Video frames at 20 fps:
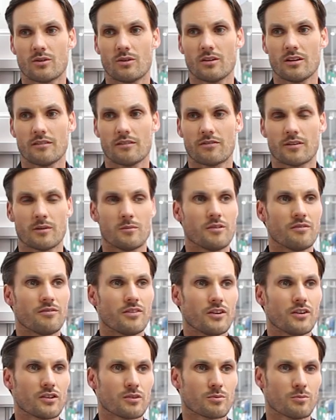Going from a
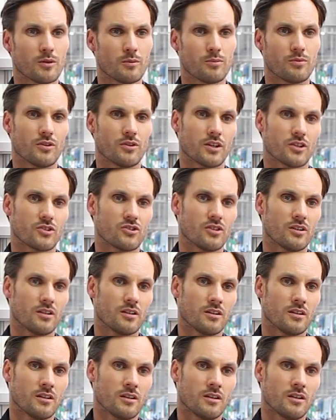very small production
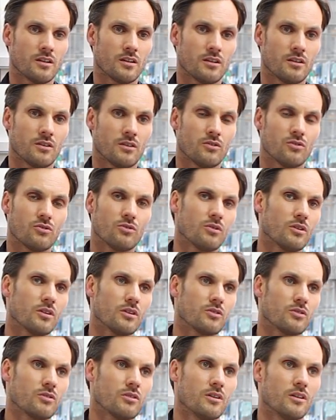
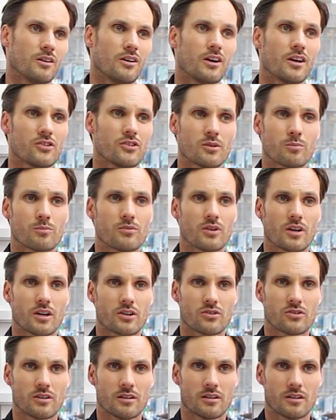to a larger
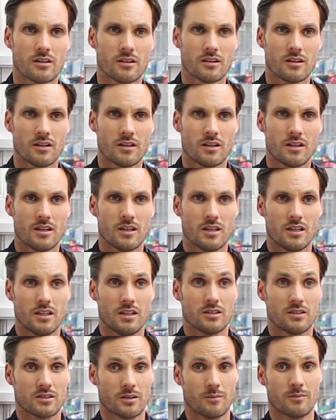production
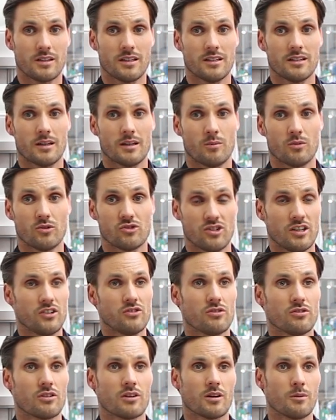is something that will
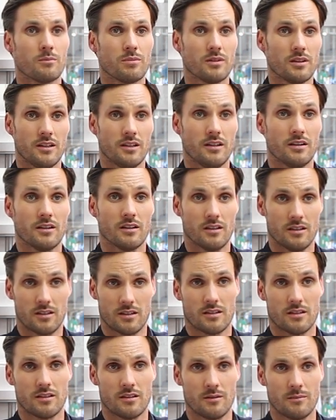change your company a
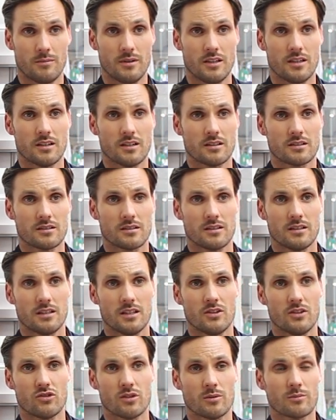lot, because
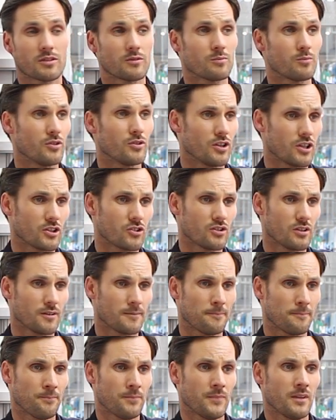in terms of production,